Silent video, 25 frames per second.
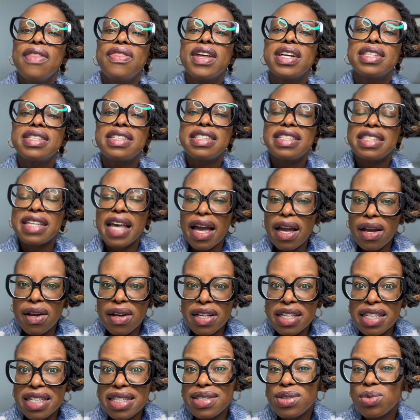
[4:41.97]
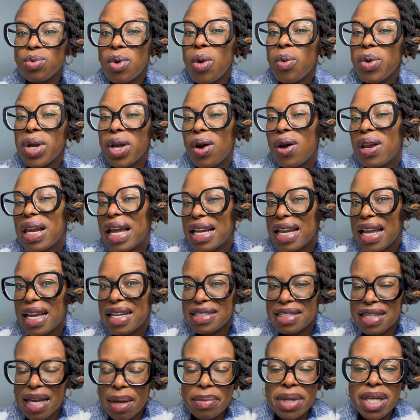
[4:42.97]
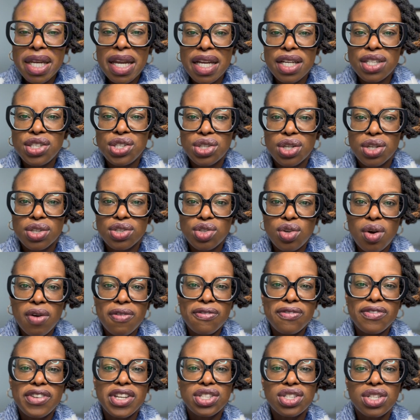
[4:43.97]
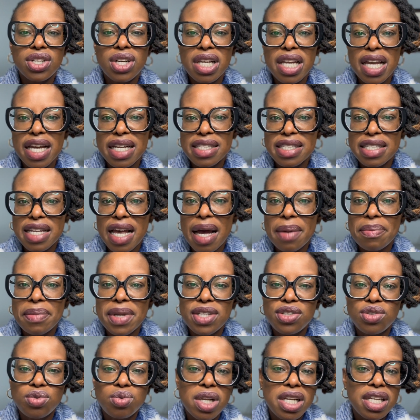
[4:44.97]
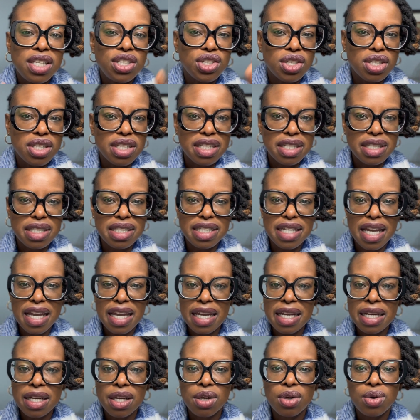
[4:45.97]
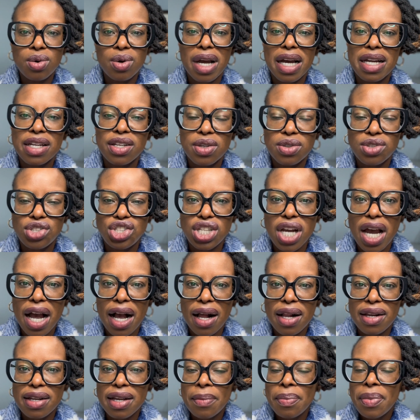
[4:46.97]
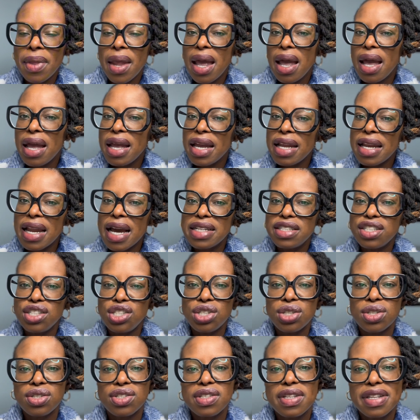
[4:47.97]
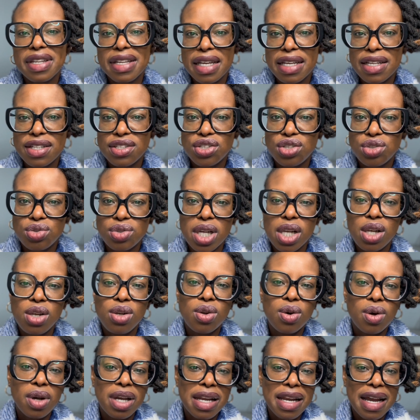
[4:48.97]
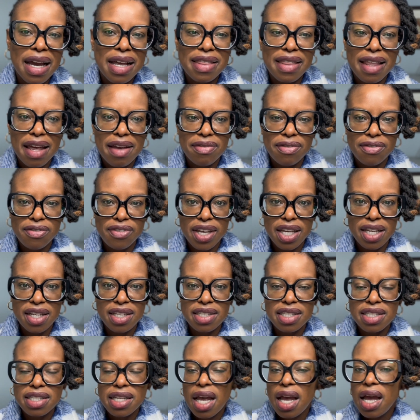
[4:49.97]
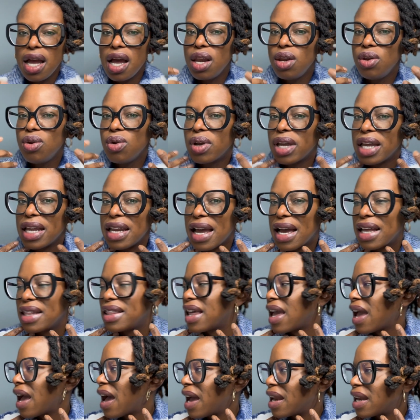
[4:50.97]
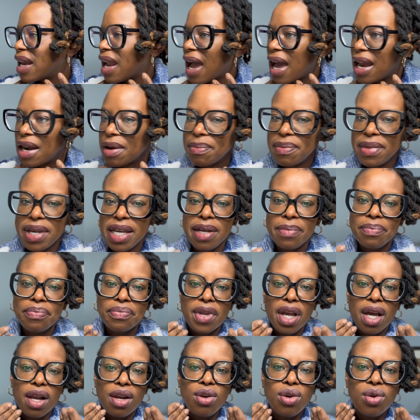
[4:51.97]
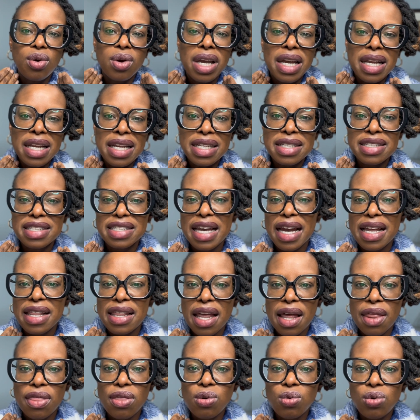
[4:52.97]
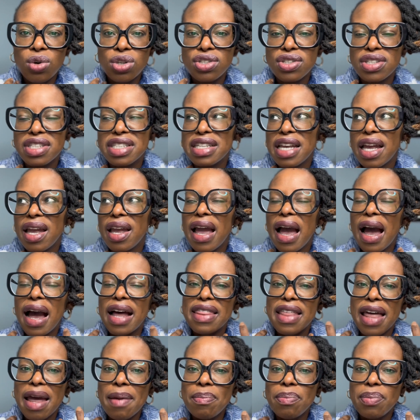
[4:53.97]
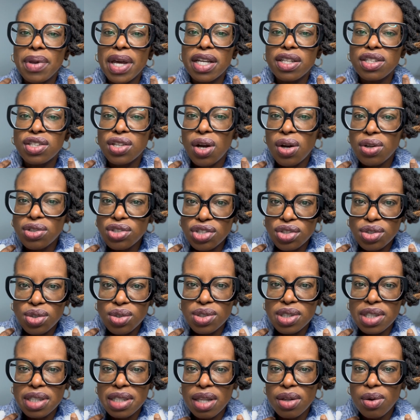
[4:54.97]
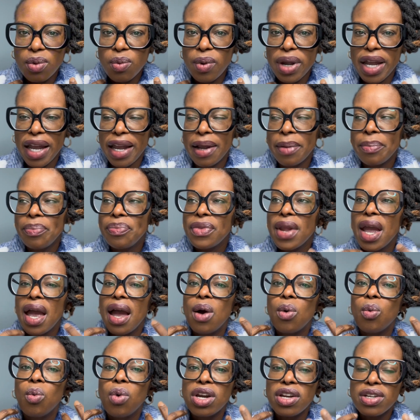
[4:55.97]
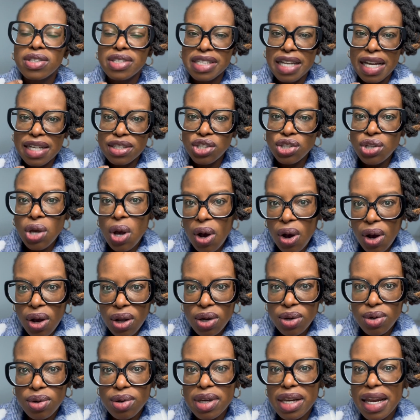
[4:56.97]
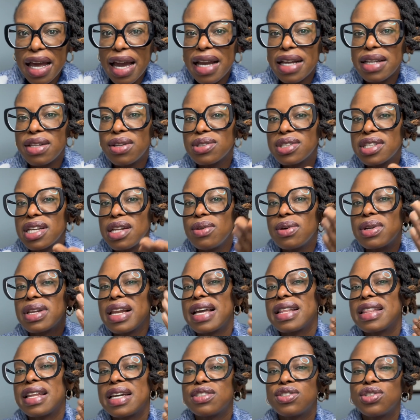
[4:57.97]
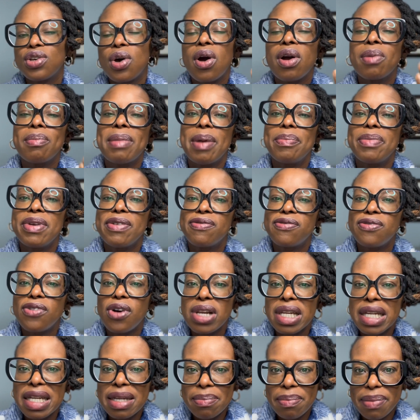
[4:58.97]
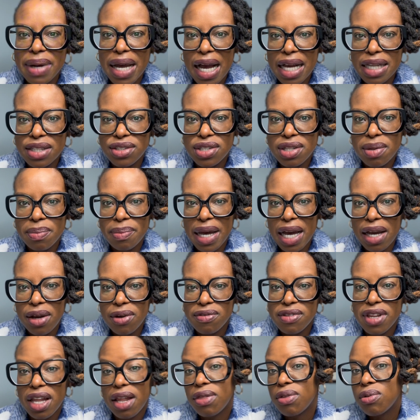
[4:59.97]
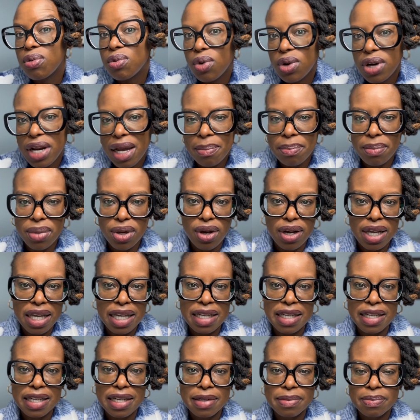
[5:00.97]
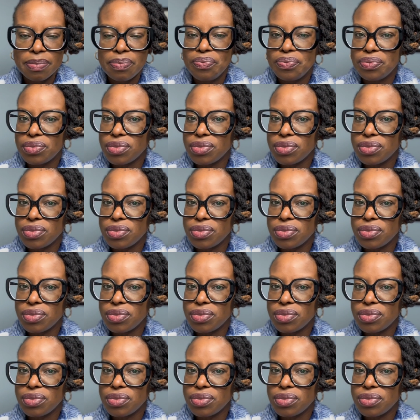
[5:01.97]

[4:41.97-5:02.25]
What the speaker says: The second is what we call an examination. So, a physical exam is really just taking a look at your child, in addition to the history, looking at their face, looking at their anatomy, looking inside their throat to say, are there big tonsils in the way? What does their tongue look like? Does it look like their tongue might be falling back to the back of their throat and blocking it?